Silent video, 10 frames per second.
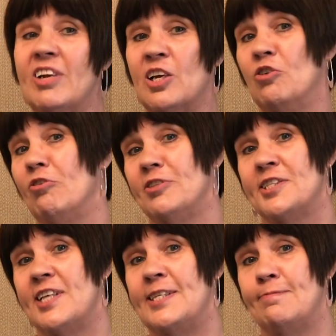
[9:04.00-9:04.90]

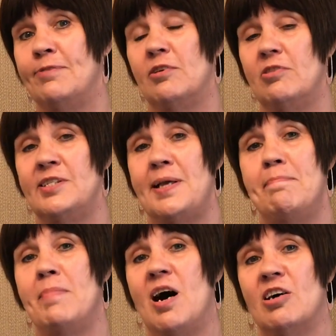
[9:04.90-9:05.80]
records this for us
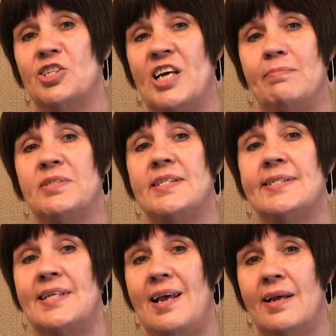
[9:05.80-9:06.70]
in Mark chapter
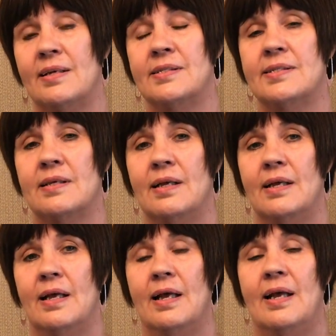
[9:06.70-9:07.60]
6,
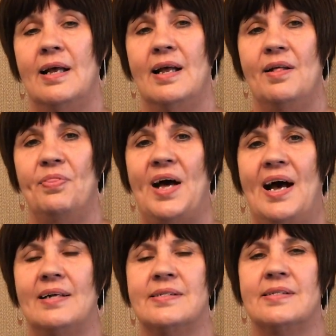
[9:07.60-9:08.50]

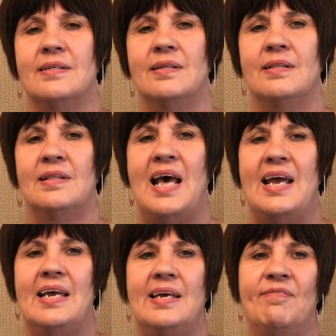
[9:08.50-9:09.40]
that
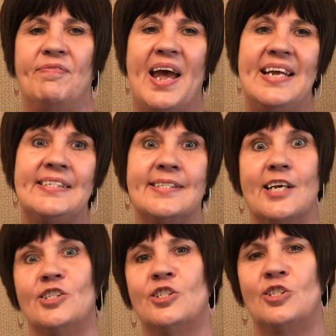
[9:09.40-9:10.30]
they
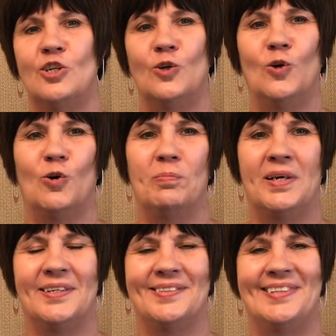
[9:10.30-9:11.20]
face a storm
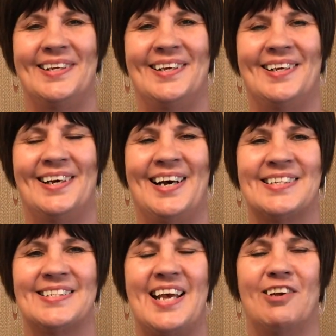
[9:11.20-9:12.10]

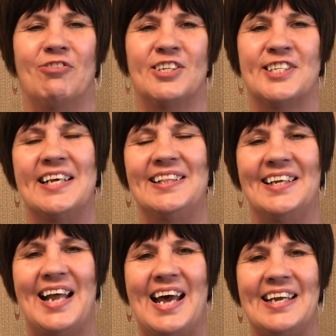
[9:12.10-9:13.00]
as they're crossing
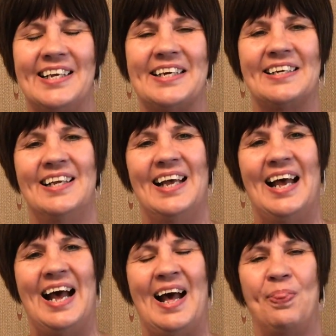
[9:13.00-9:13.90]
the lake
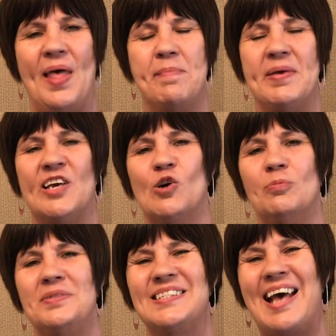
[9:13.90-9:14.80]
and they
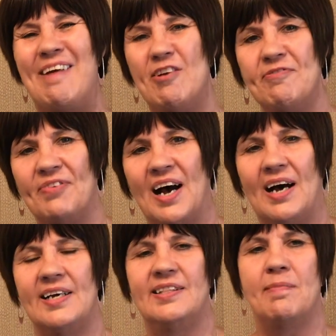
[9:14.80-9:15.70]
become
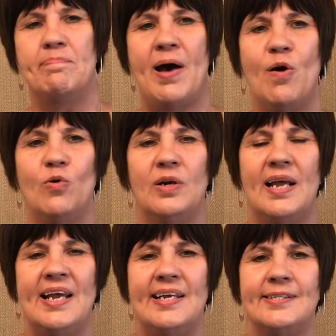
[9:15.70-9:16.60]
terrified. The boat
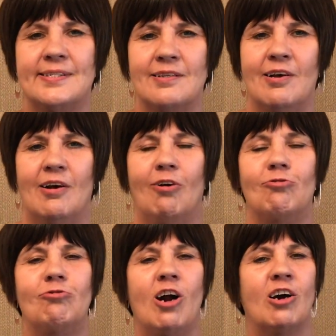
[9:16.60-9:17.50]
is
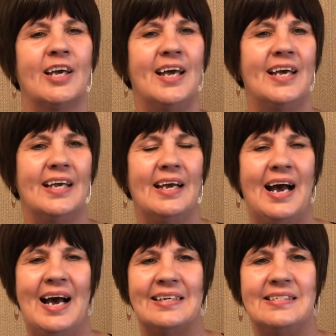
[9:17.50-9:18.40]
rocking
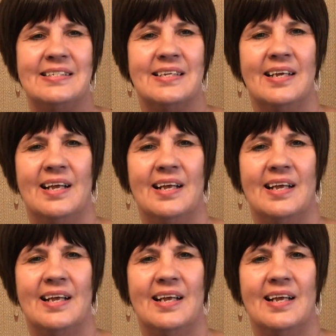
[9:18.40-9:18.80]
and